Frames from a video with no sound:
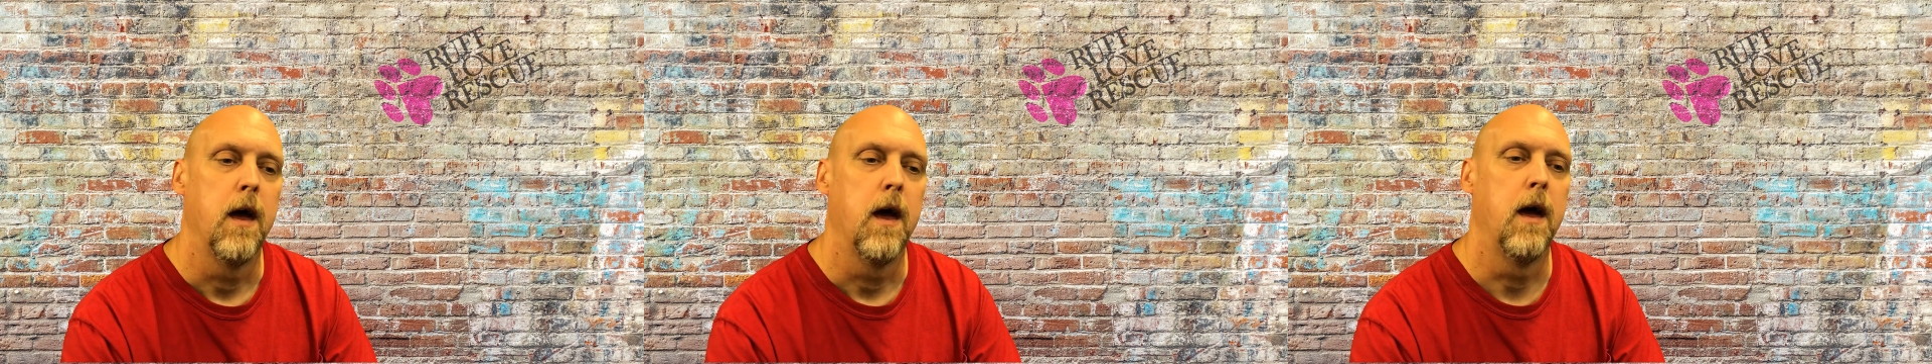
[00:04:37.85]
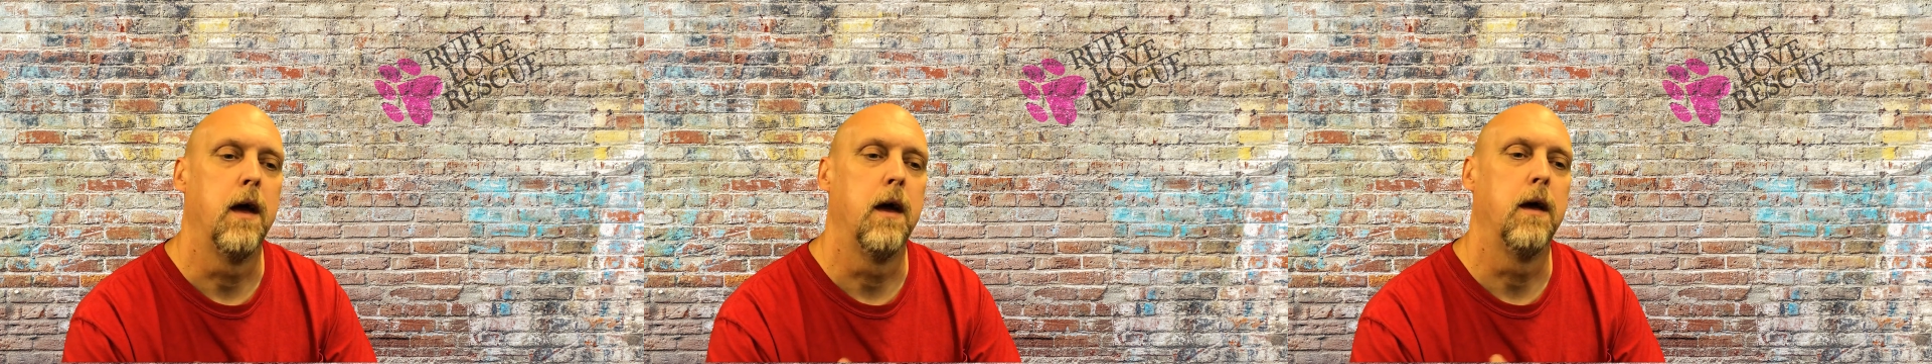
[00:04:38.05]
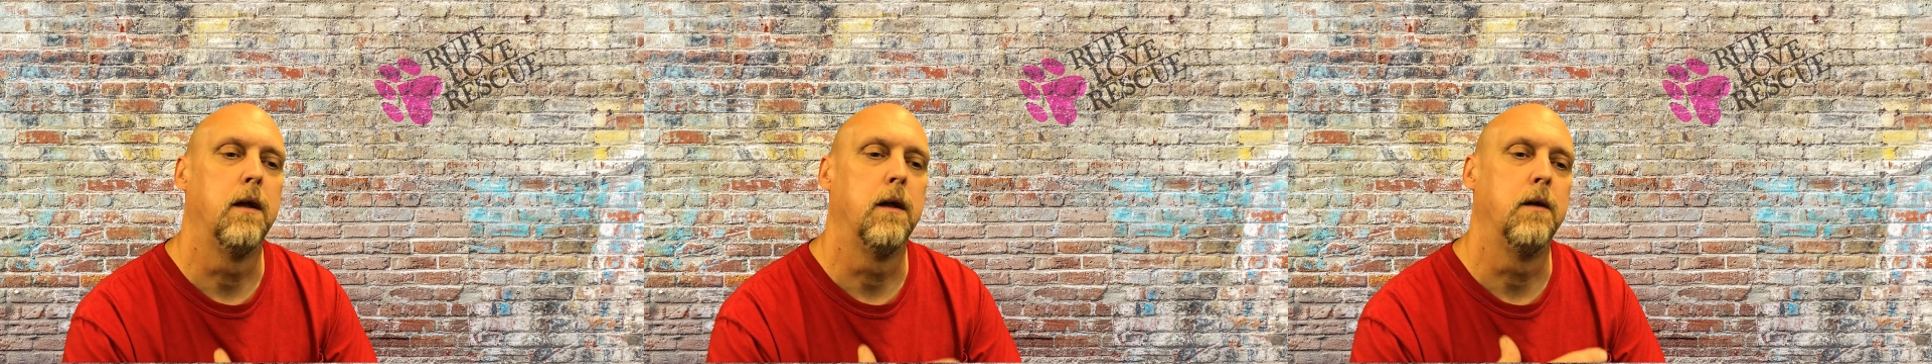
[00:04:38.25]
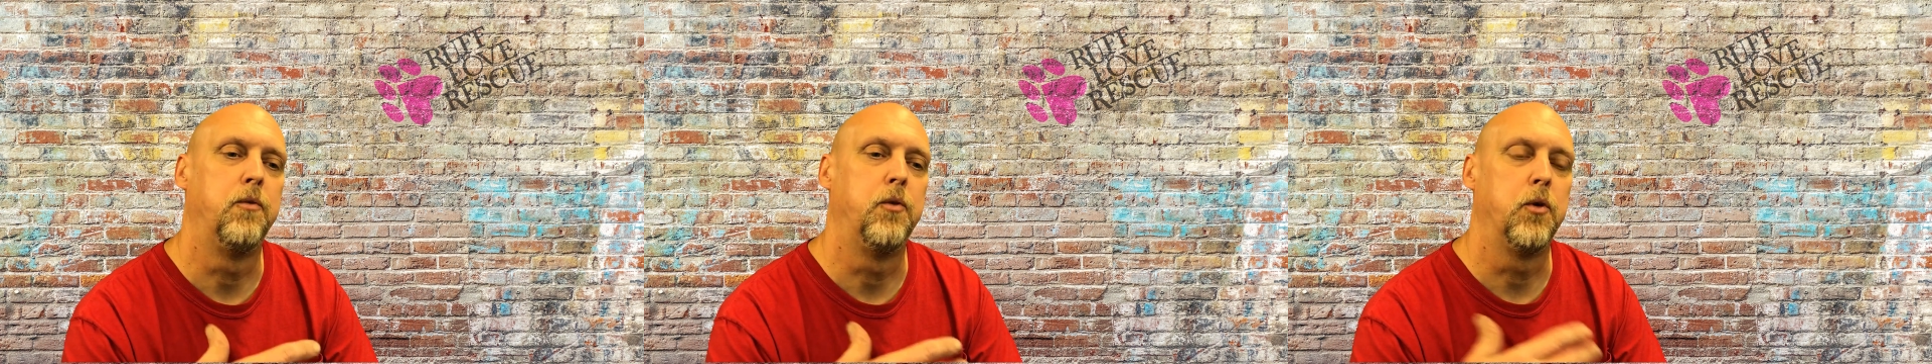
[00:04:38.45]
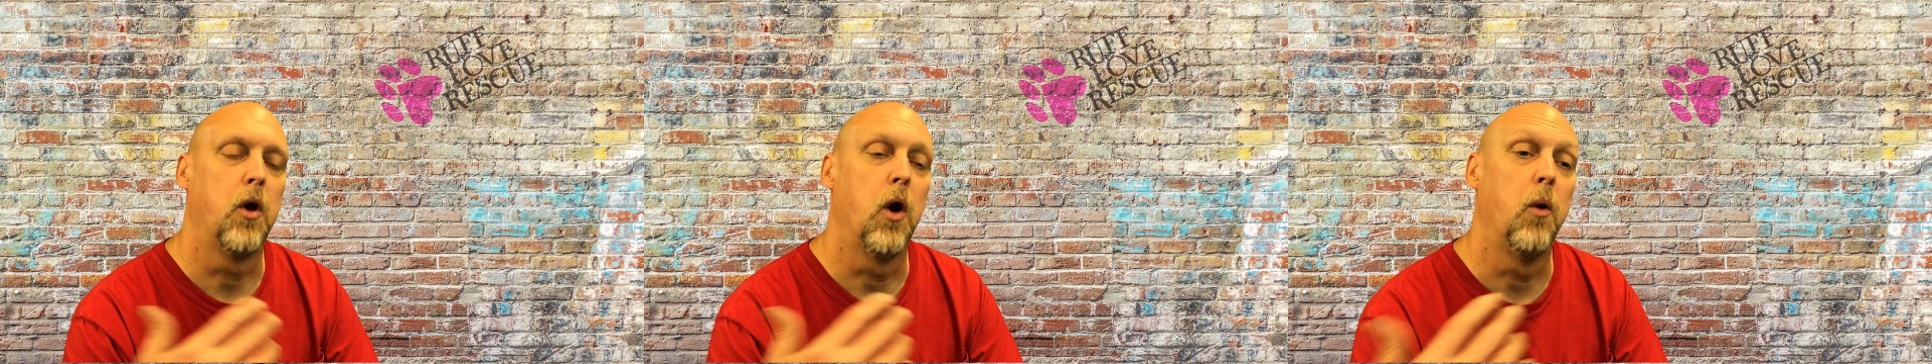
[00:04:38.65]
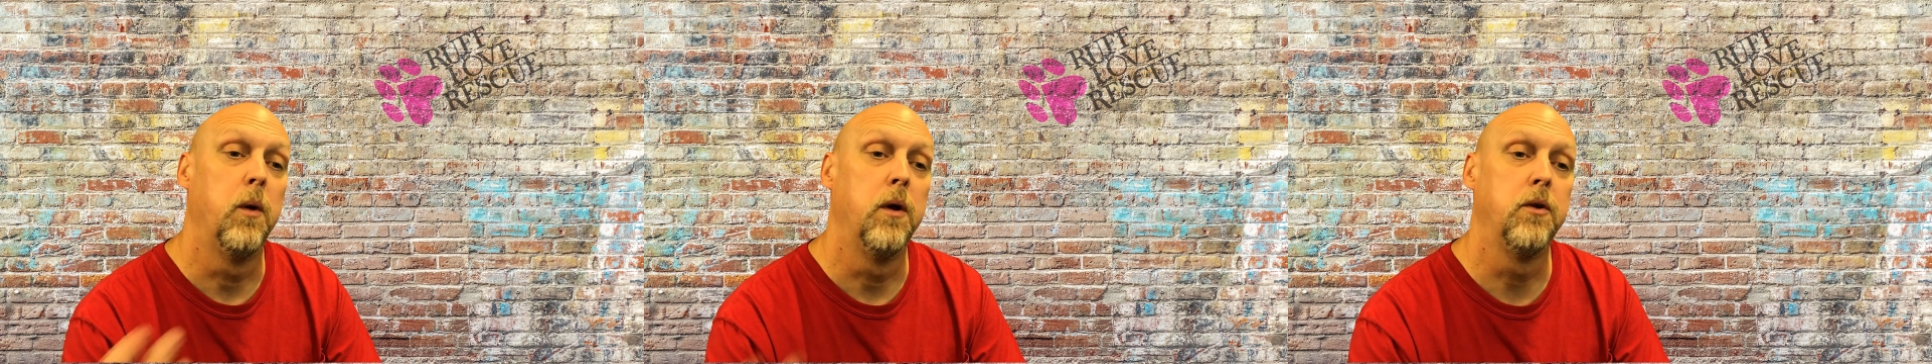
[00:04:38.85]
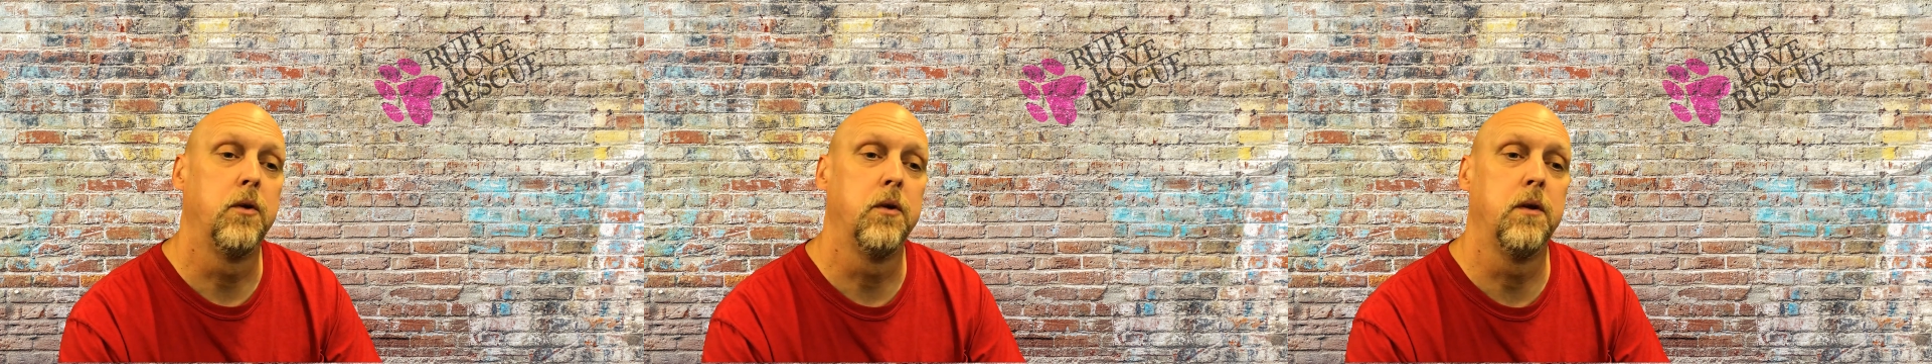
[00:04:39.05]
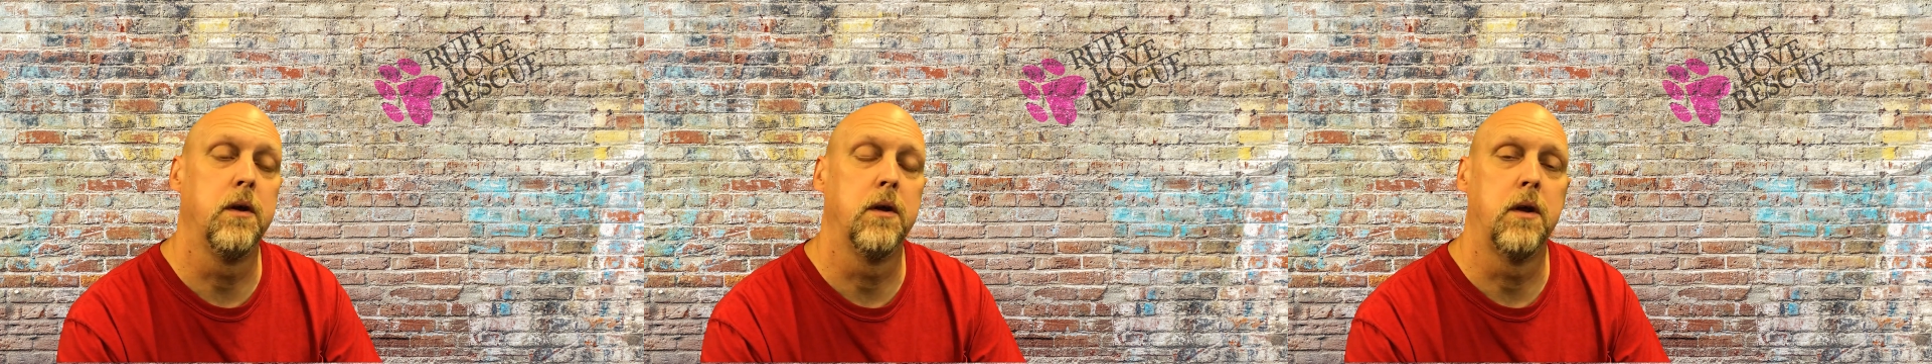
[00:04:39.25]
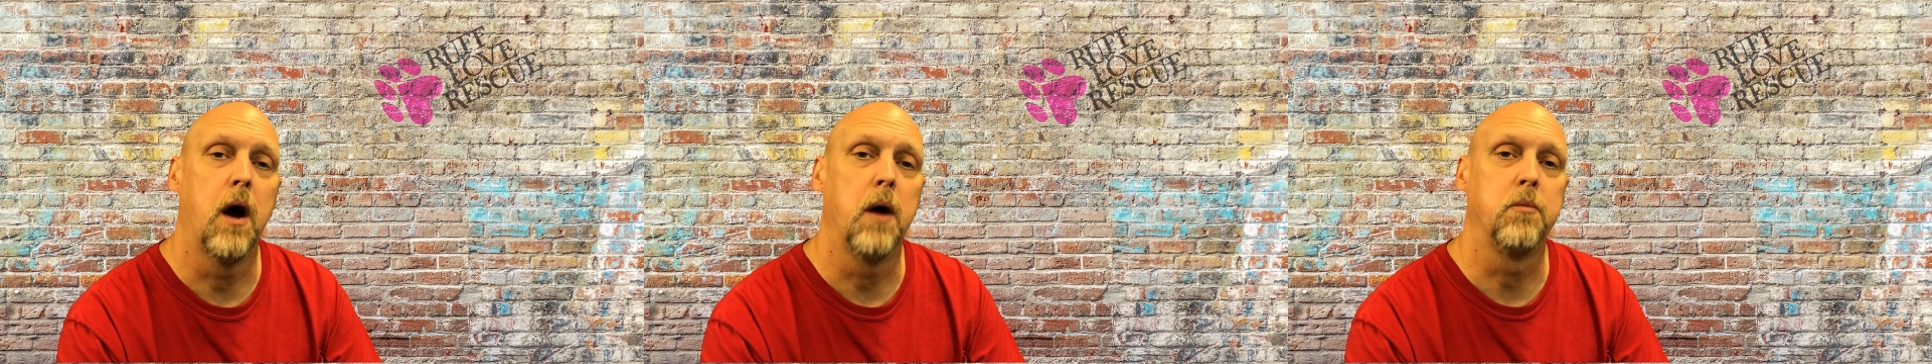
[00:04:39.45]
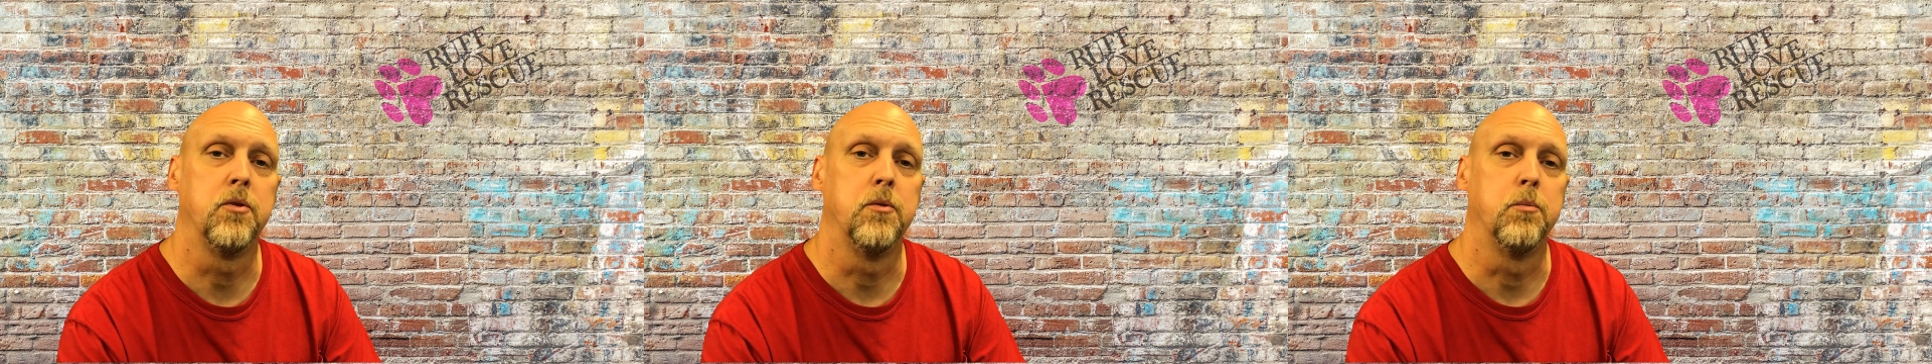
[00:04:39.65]
And if you go into the
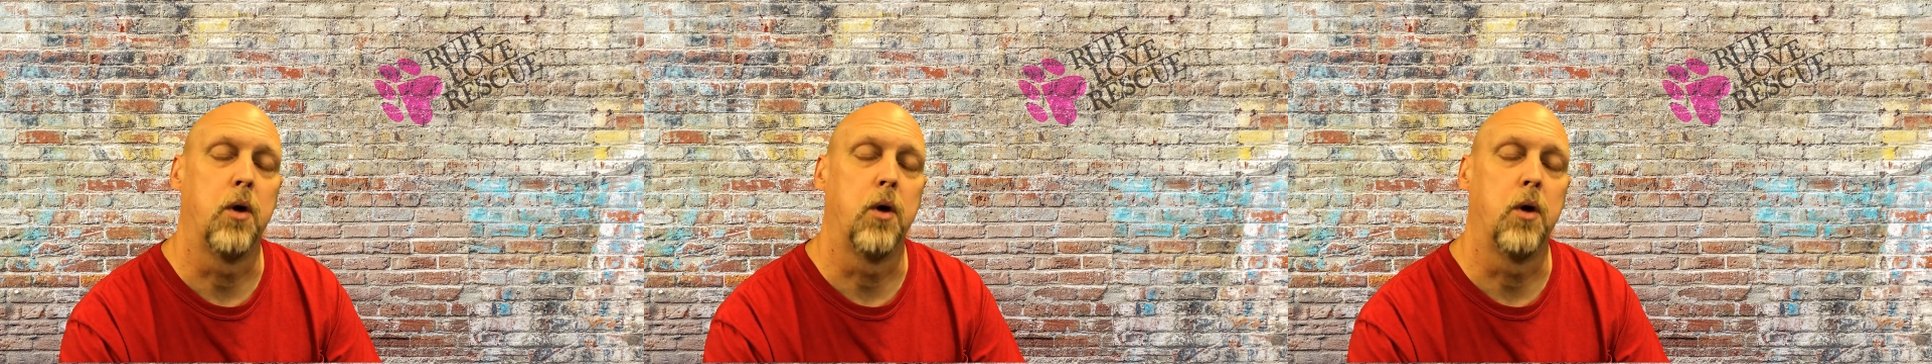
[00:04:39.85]
adoption